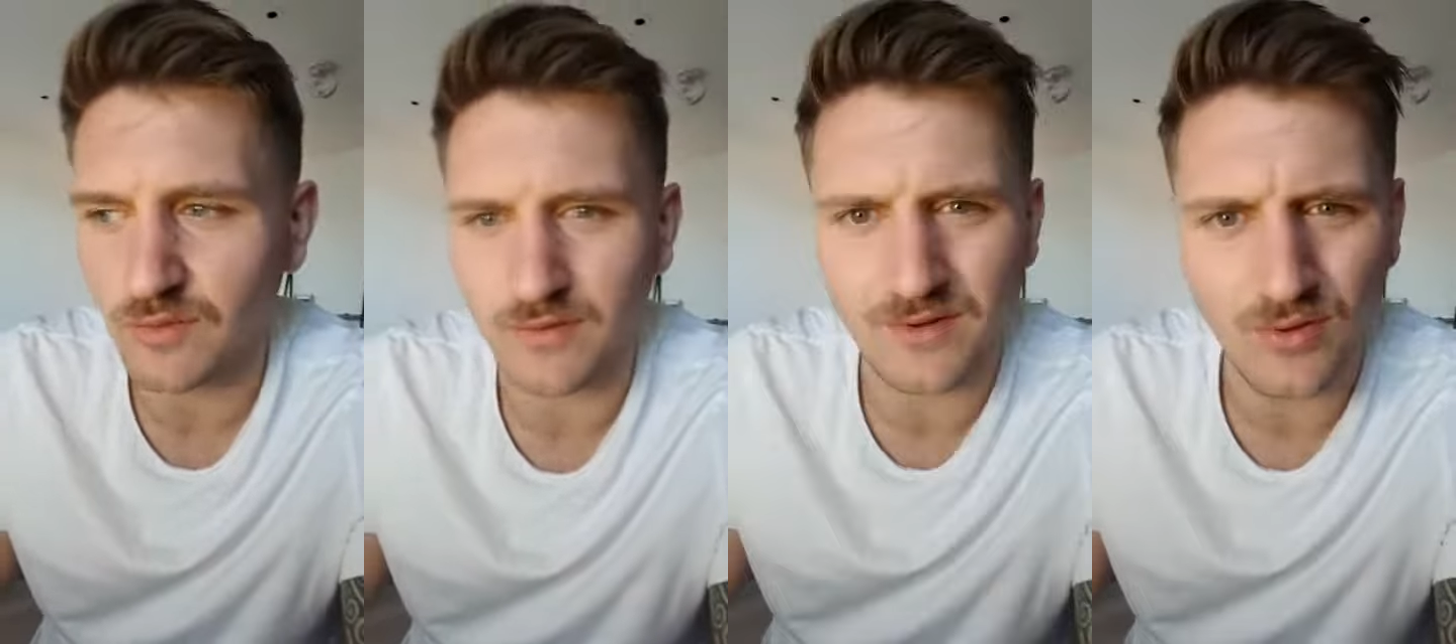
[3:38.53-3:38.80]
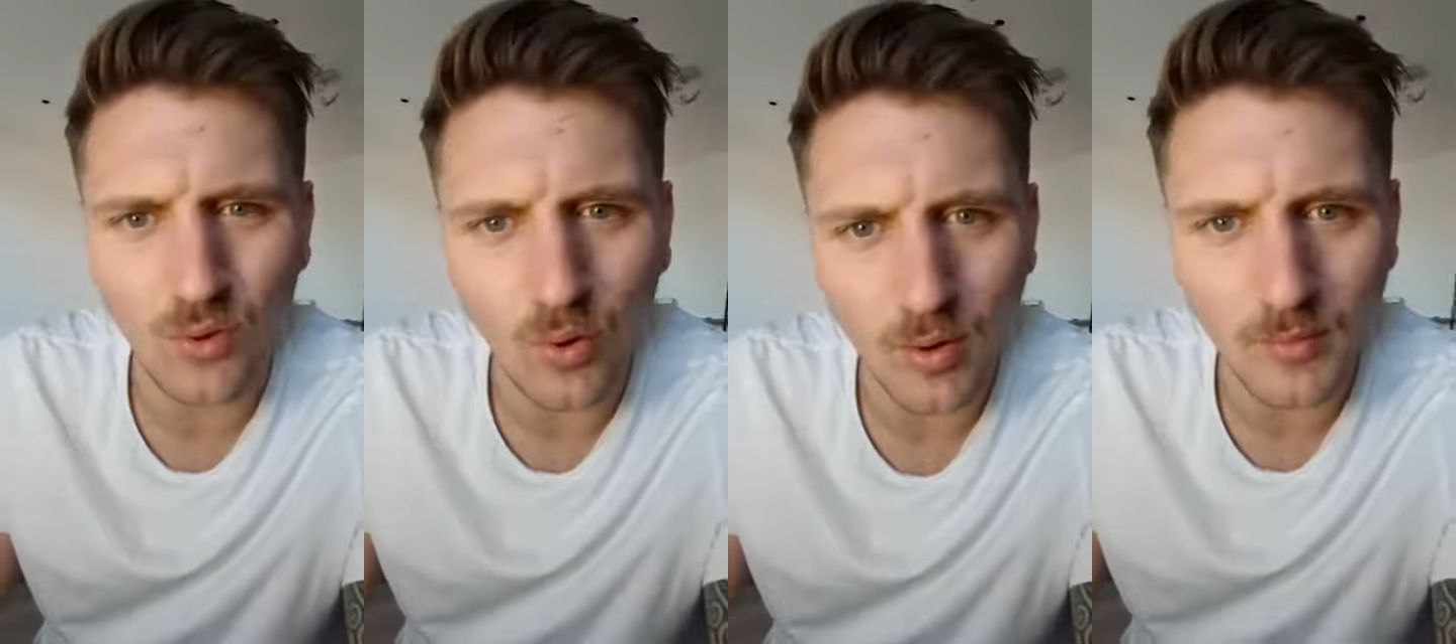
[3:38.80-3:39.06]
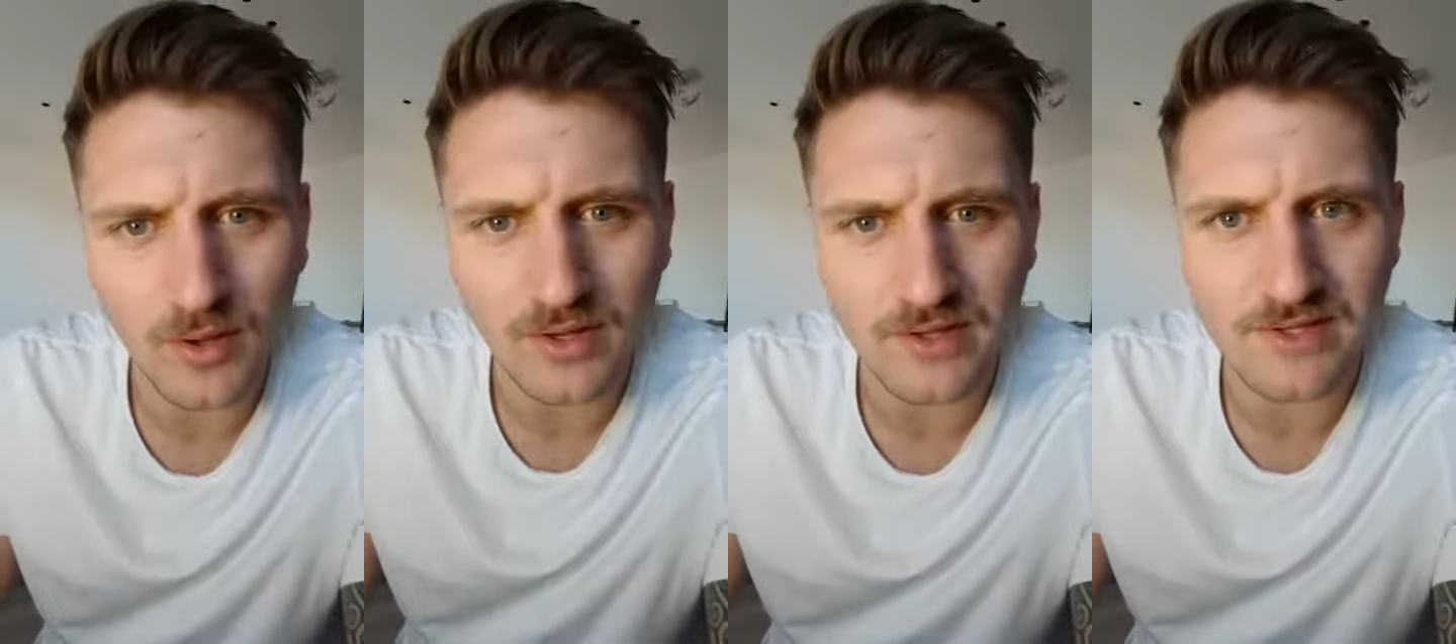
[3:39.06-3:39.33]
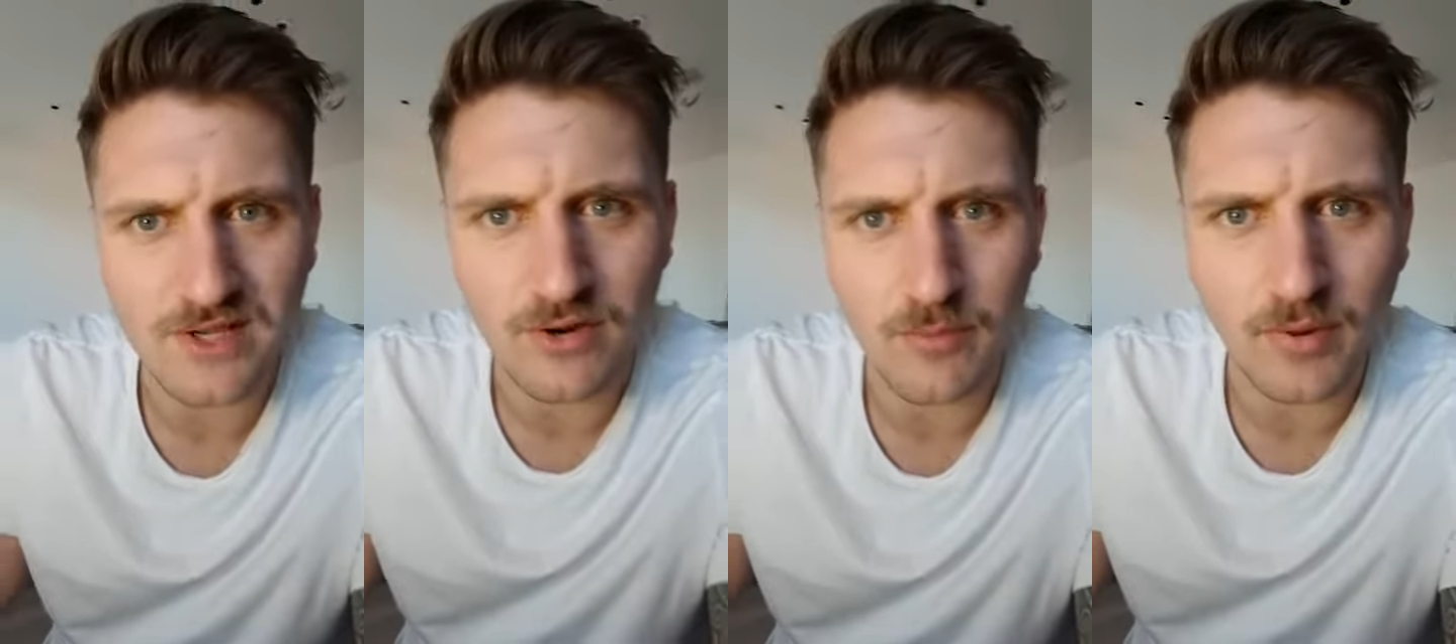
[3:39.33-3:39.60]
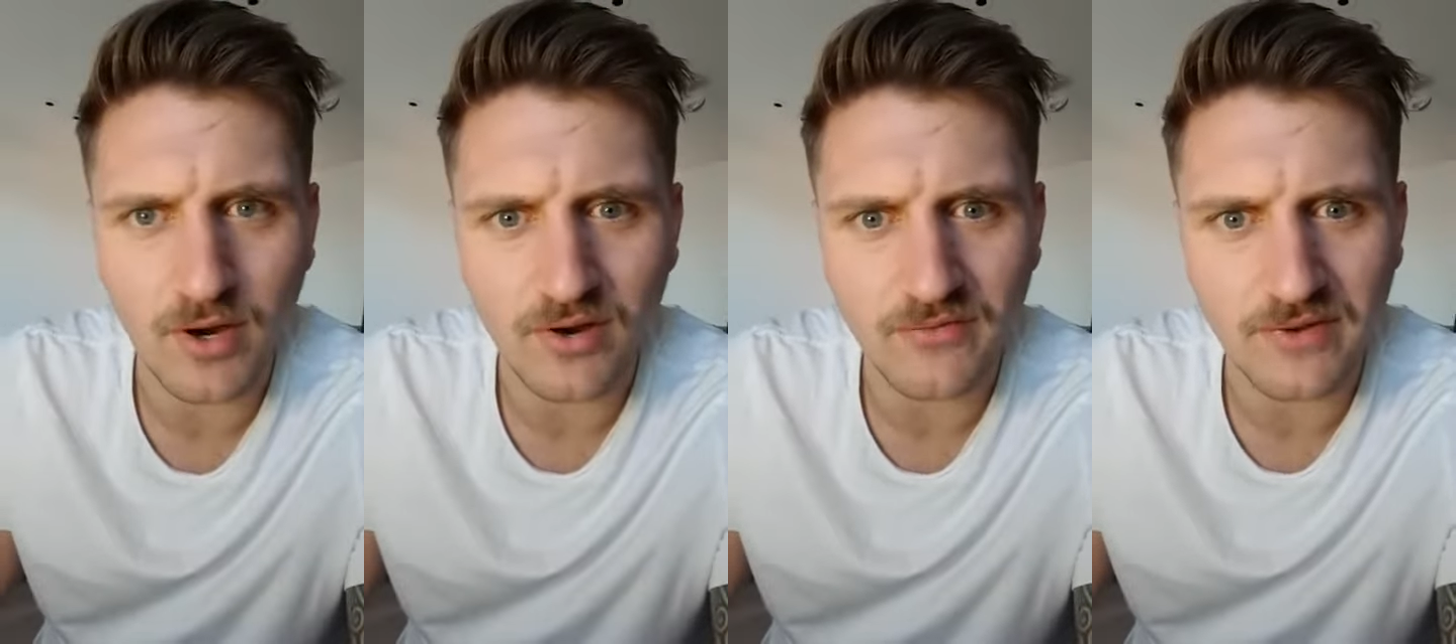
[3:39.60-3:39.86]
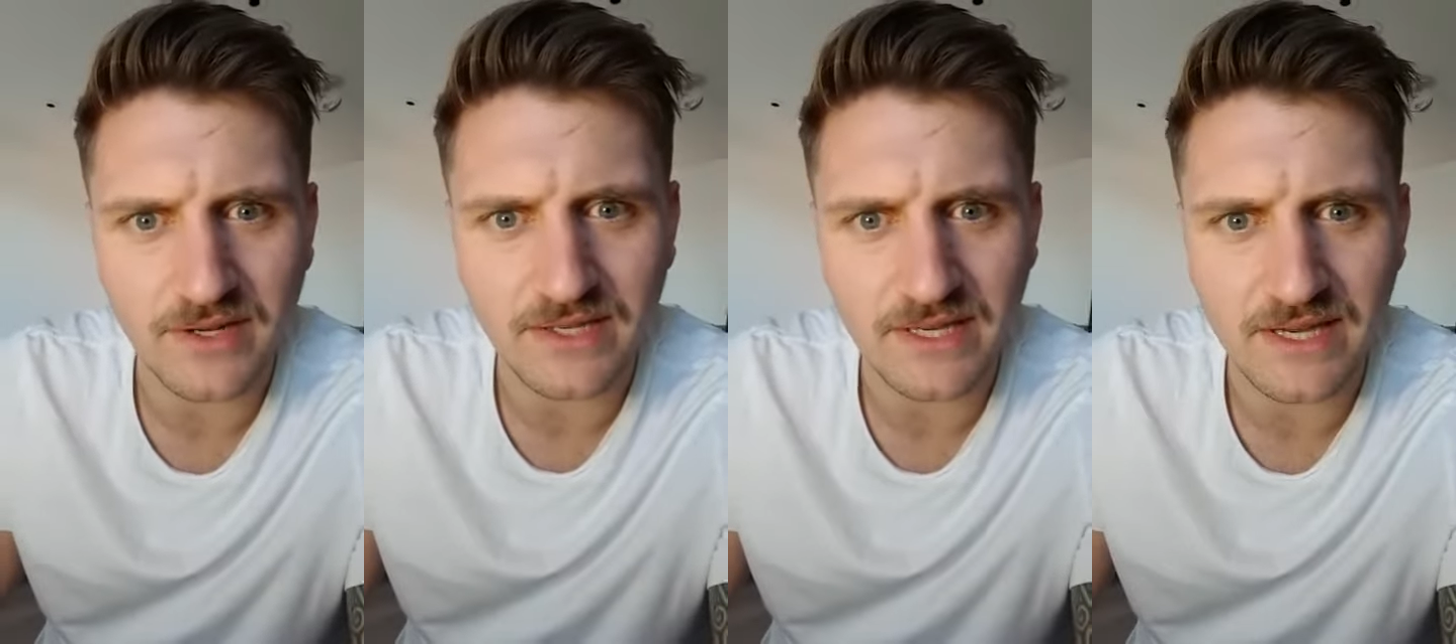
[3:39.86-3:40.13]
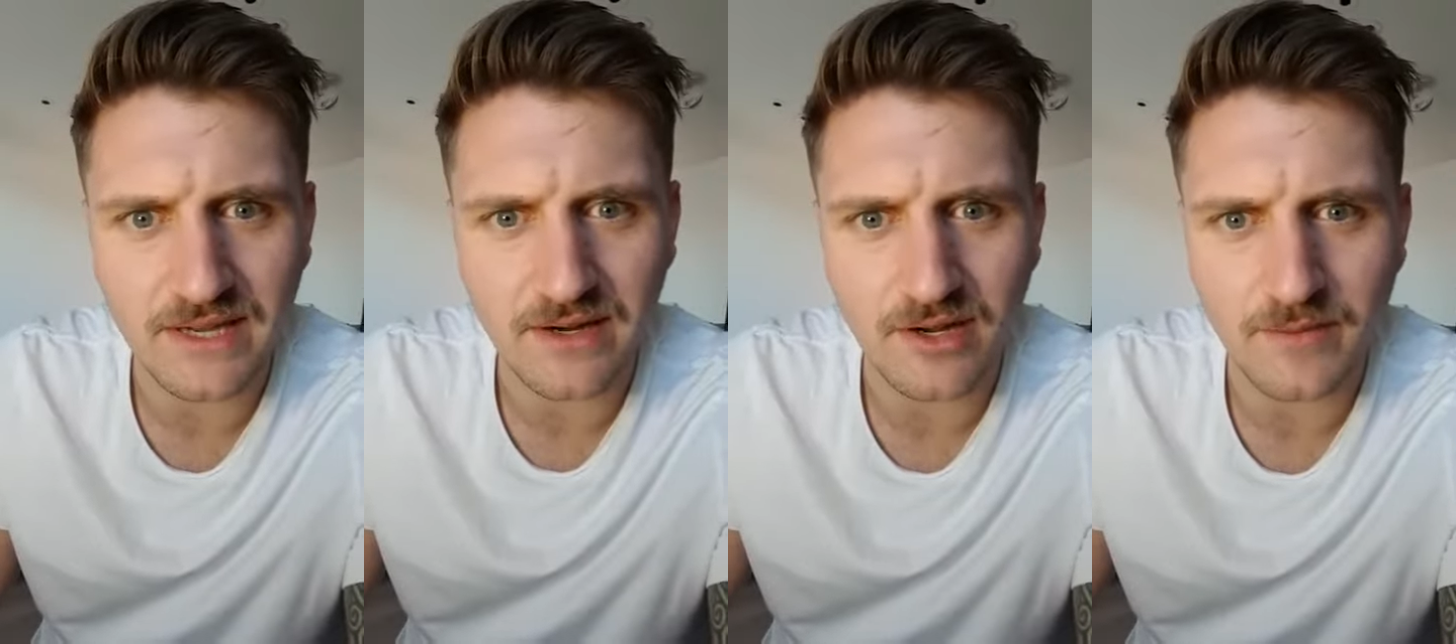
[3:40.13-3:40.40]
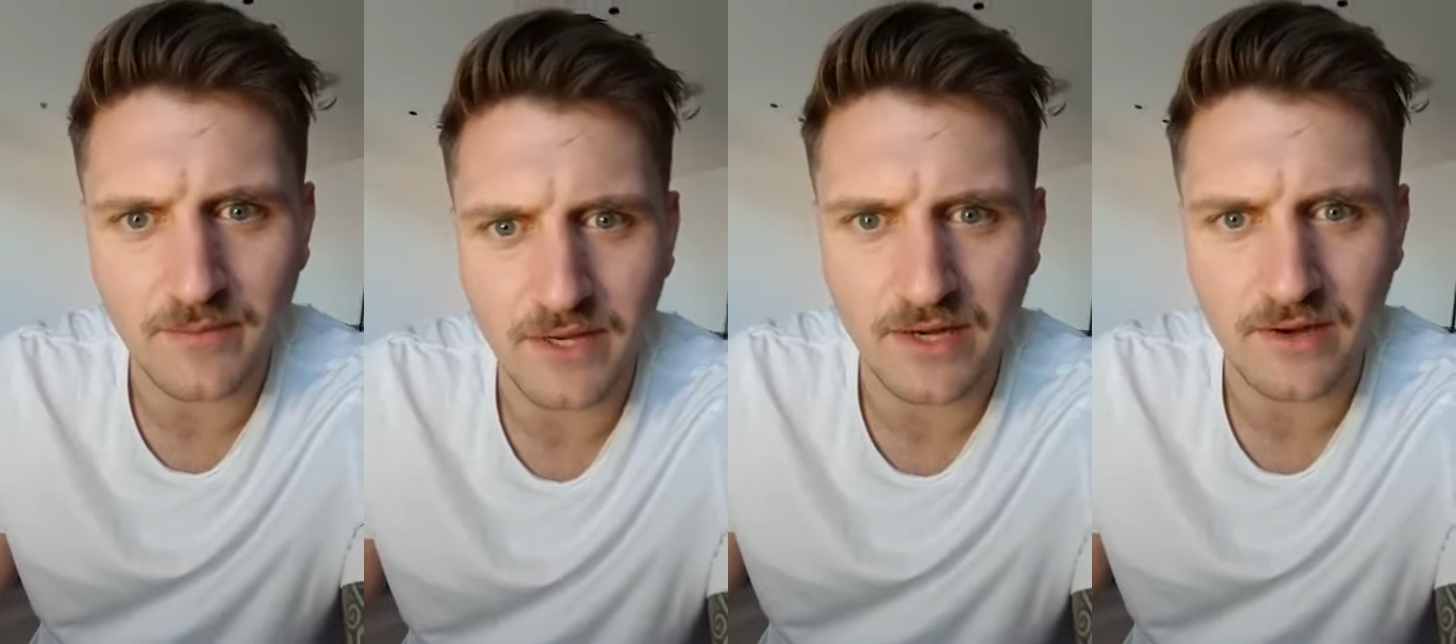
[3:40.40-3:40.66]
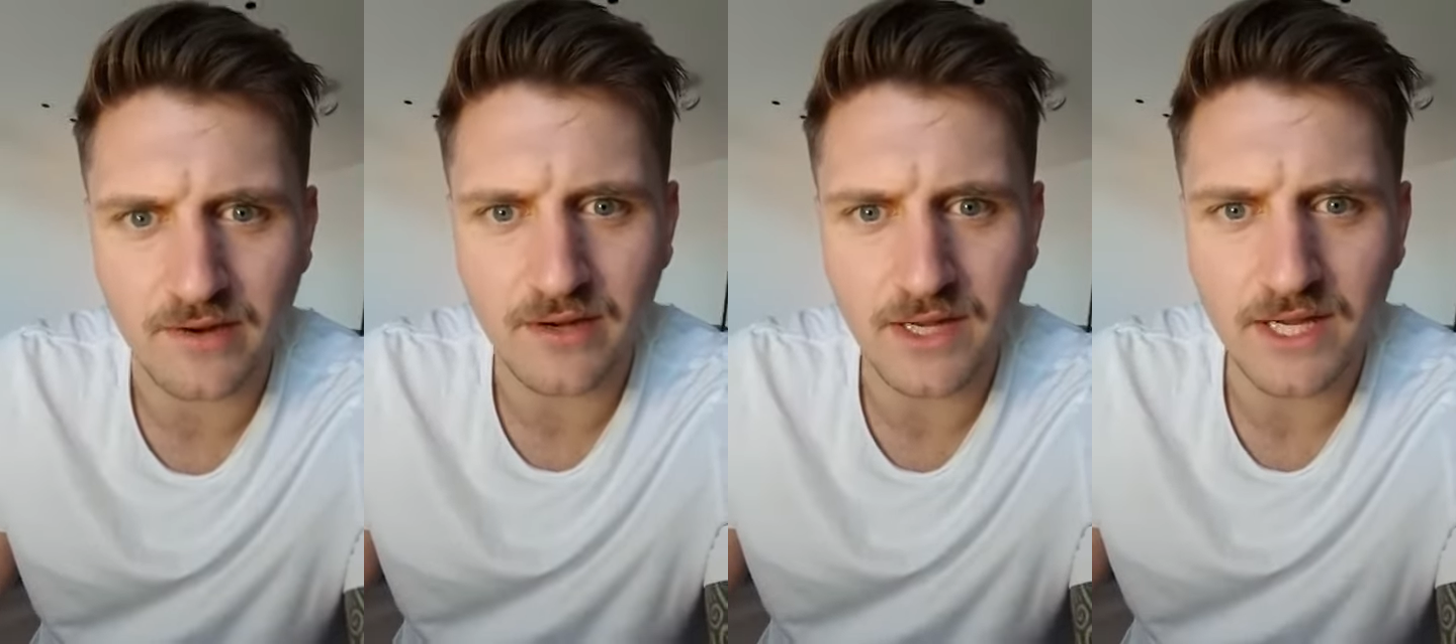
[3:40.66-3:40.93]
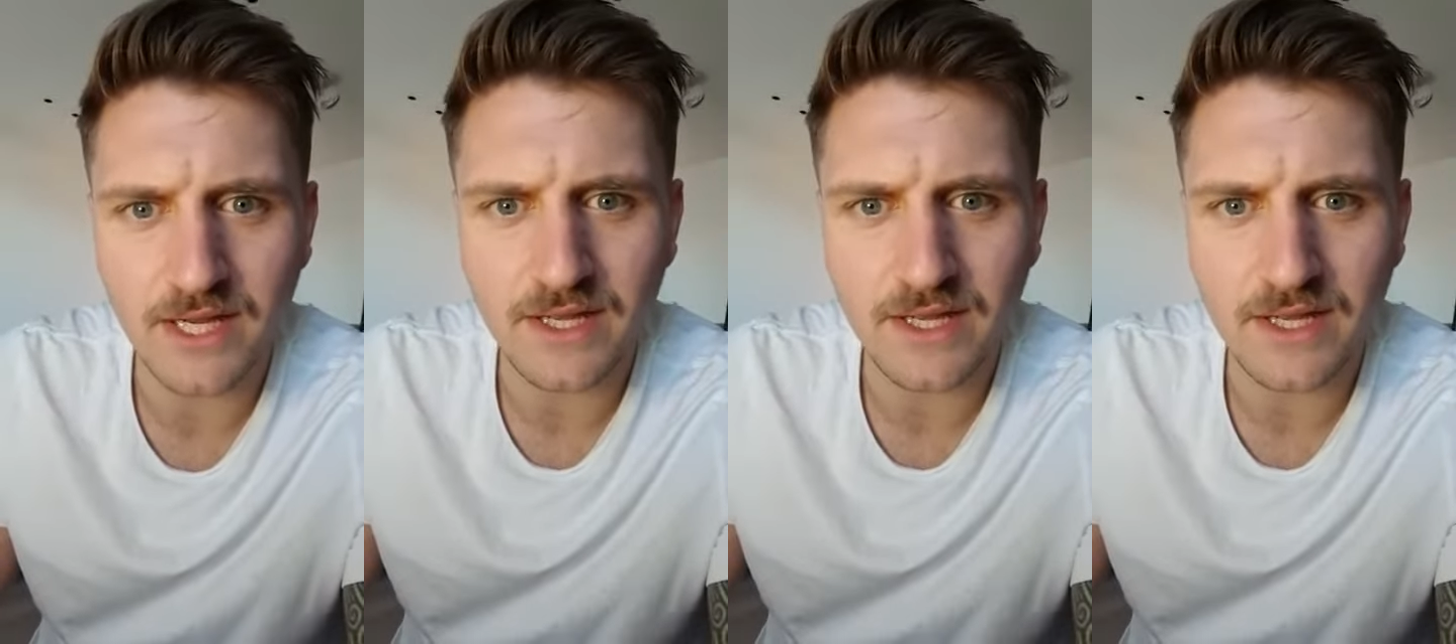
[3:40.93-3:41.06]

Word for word: normal and so perfect and yet I'm here,